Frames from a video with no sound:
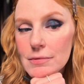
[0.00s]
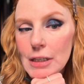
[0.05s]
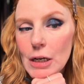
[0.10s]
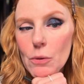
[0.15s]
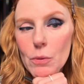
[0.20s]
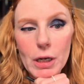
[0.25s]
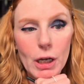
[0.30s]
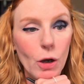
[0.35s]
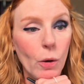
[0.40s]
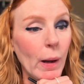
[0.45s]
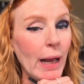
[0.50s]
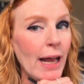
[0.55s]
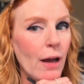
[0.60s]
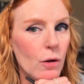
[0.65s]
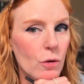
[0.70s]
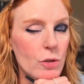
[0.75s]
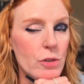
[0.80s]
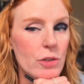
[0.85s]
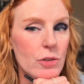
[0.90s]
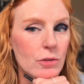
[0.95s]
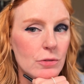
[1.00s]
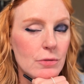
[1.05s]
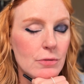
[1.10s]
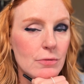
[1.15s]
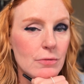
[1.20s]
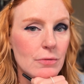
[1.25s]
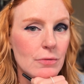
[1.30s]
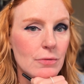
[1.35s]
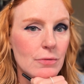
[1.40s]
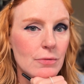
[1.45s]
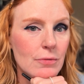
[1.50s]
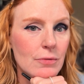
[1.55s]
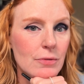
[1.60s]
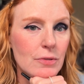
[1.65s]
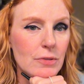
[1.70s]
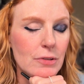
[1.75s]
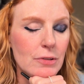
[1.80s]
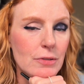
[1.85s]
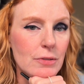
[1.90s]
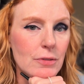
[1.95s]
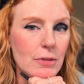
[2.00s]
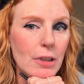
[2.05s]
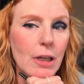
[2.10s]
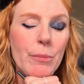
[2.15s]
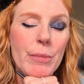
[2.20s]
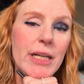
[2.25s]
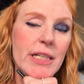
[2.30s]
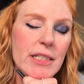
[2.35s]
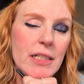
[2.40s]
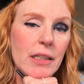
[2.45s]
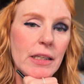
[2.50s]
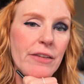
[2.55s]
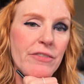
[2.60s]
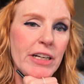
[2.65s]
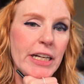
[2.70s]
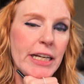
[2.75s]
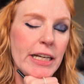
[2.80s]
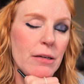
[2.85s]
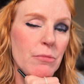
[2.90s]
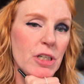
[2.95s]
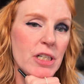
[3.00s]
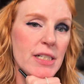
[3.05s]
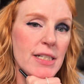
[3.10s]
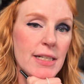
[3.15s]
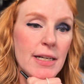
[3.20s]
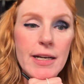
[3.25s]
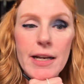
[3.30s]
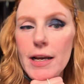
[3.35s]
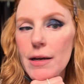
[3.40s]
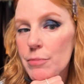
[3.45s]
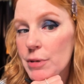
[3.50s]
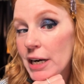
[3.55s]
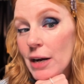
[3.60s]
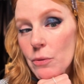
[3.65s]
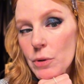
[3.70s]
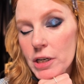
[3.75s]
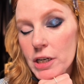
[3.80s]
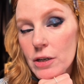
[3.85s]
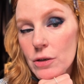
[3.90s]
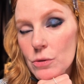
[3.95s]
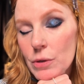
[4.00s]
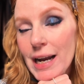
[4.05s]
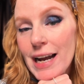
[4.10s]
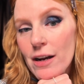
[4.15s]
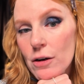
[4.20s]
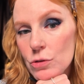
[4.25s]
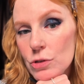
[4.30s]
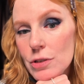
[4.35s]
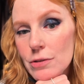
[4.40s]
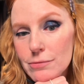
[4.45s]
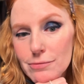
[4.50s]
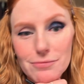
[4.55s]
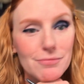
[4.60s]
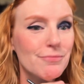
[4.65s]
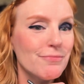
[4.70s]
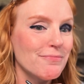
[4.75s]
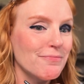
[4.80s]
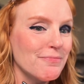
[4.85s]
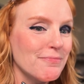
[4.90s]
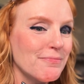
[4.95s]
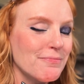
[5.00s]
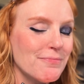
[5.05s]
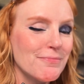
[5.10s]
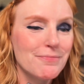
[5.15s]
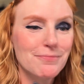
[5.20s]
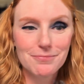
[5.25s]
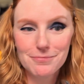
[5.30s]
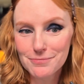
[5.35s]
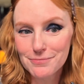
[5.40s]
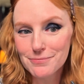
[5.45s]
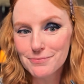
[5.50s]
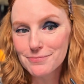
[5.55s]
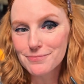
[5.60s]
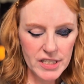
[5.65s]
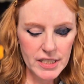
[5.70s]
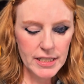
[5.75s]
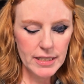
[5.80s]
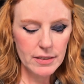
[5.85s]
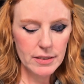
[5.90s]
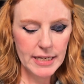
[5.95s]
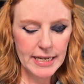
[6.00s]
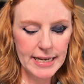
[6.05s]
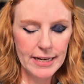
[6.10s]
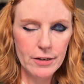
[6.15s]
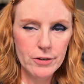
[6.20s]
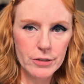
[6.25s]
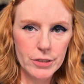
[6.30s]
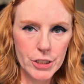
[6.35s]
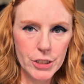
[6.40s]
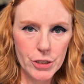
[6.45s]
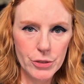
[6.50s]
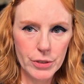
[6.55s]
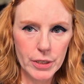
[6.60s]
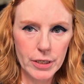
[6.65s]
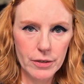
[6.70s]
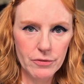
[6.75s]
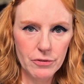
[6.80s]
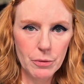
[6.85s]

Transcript: I want to go out. I mean, it's 11 a.m. on a Sunday, but I want to go out. This sounds counterintuitive,